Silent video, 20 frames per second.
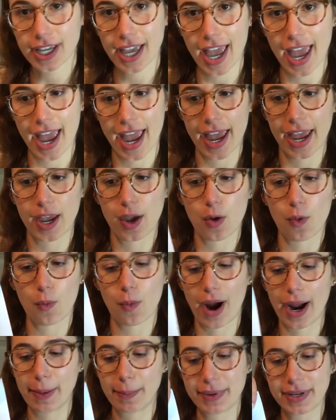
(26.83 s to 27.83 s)
a
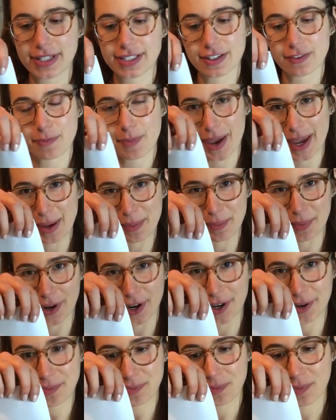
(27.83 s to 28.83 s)
white piece of
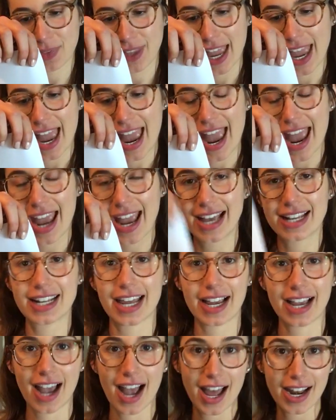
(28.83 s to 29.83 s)
paper and I
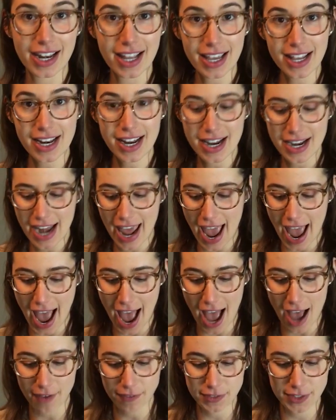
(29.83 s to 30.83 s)
cut it in
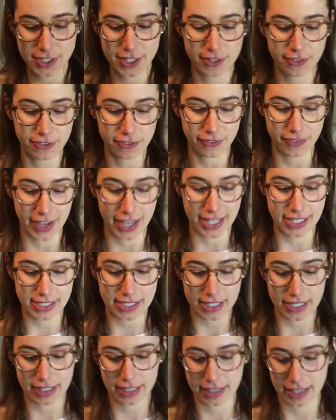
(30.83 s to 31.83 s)
half to fit
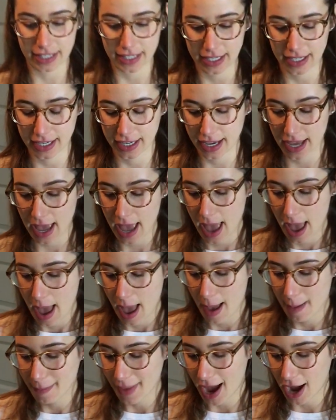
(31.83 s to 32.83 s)
the
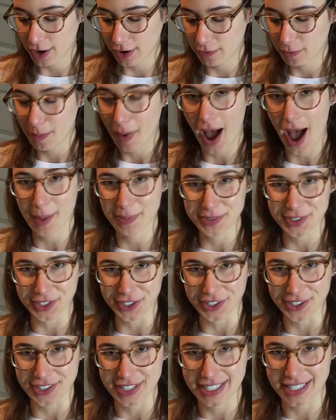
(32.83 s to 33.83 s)
amount of popsicle
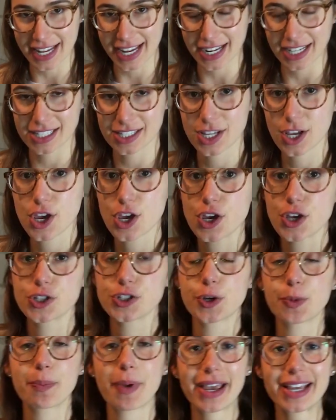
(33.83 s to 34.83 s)
sticks. So
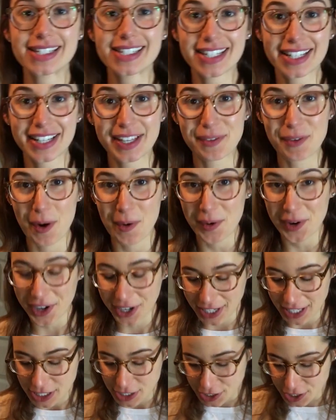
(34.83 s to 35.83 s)
basically what we're
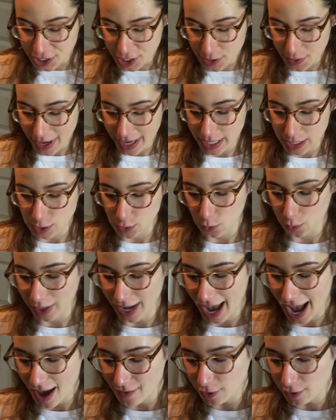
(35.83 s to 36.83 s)
gonna do is we have our